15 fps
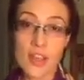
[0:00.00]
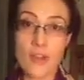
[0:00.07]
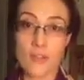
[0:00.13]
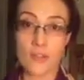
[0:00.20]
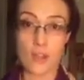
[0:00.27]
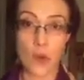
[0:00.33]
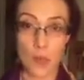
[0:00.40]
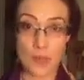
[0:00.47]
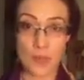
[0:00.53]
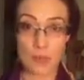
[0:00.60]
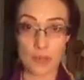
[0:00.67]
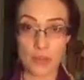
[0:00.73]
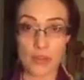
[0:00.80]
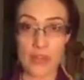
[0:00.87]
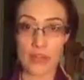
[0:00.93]
from the
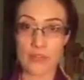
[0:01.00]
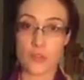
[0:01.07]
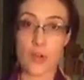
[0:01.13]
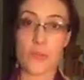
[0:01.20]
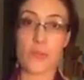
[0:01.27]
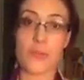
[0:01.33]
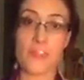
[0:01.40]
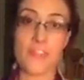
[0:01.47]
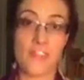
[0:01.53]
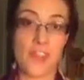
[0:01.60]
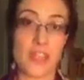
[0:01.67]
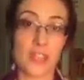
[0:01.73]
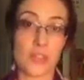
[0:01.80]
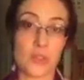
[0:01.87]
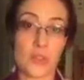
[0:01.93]
body, from the
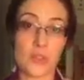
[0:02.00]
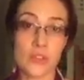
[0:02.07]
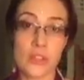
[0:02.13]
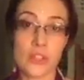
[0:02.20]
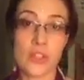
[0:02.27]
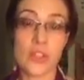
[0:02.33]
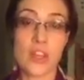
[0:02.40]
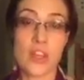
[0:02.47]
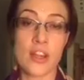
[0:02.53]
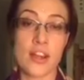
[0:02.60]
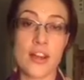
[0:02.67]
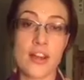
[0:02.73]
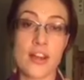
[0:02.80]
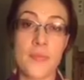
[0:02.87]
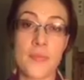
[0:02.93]
field,
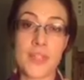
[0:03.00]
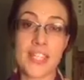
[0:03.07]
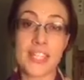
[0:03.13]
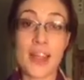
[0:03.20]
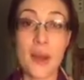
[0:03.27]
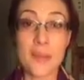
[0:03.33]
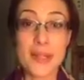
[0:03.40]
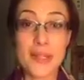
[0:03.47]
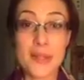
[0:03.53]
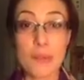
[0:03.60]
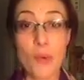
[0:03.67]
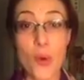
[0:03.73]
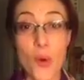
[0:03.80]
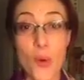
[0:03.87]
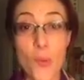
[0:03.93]
to come into
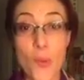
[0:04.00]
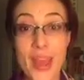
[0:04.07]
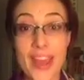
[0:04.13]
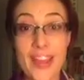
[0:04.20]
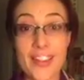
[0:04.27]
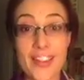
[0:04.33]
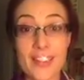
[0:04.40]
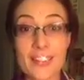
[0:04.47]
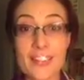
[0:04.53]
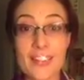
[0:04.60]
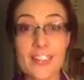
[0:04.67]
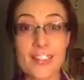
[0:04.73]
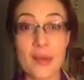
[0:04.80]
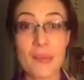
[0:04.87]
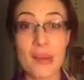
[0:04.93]
more
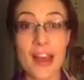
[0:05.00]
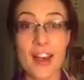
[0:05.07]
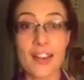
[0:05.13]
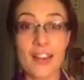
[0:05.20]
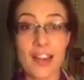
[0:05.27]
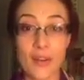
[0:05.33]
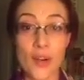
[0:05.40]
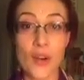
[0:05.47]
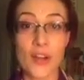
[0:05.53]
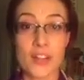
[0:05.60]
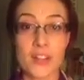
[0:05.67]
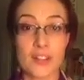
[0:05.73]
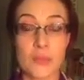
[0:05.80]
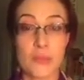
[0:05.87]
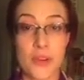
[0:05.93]
awareness about our own
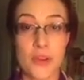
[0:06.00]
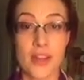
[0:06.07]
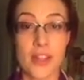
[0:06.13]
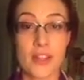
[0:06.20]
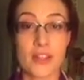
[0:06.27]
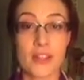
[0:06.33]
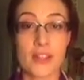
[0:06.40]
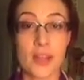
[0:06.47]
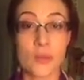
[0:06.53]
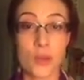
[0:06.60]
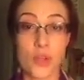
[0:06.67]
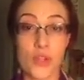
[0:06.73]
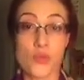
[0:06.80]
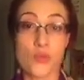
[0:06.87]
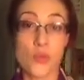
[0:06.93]
experience and
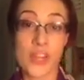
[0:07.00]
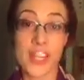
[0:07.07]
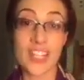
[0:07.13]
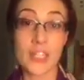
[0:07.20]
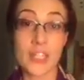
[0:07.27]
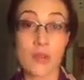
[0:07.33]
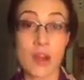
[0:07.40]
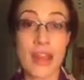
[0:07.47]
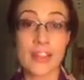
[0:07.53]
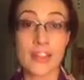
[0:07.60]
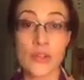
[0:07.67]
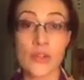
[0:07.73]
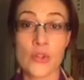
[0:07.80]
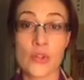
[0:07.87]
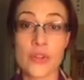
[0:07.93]
what's really right
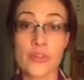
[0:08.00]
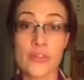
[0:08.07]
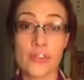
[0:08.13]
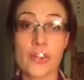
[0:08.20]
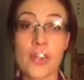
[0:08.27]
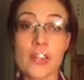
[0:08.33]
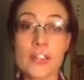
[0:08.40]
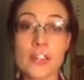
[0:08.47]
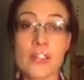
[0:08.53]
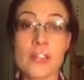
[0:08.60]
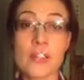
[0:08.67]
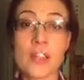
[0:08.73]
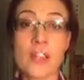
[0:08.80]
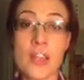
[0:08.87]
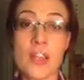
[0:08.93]
and true for
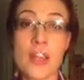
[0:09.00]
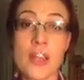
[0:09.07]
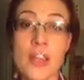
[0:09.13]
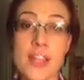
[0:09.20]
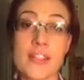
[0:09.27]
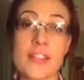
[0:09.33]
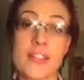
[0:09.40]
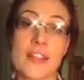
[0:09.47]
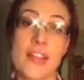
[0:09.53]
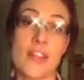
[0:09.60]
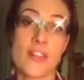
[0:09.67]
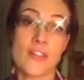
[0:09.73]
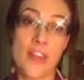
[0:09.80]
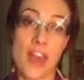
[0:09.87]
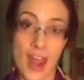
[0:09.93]
us, instead
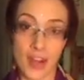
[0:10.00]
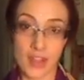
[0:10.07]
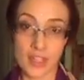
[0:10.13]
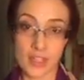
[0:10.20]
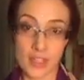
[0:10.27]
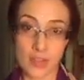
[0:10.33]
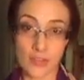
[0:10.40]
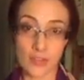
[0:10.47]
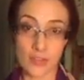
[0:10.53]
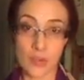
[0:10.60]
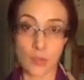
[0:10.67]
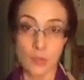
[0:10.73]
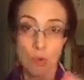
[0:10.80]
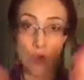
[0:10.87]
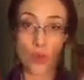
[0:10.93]
of acting
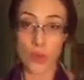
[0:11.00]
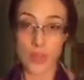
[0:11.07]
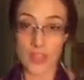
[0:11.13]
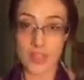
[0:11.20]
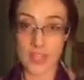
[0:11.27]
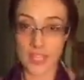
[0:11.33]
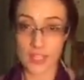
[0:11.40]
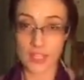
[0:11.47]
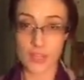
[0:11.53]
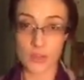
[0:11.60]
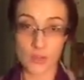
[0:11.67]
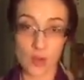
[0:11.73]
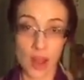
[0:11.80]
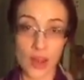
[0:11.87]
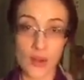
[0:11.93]
from what we think is
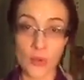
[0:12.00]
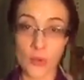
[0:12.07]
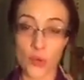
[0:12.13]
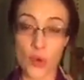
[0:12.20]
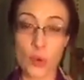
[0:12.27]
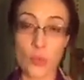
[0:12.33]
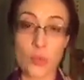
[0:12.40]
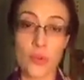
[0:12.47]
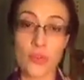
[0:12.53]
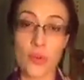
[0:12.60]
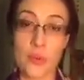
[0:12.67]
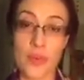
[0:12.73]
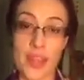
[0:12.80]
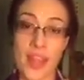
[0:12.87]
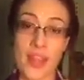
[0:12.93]
right or normal from the